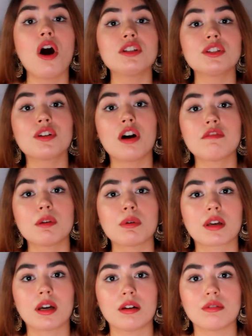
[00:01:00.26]
Also, Coffee
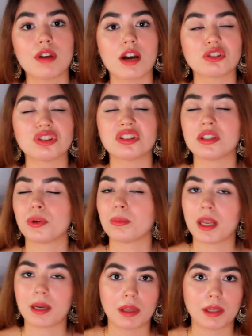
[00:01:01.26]
with Karan reactions to
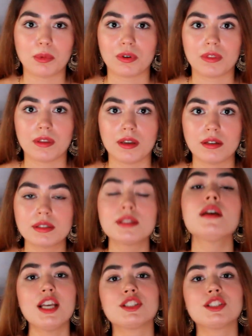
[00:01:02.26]
many, many more things.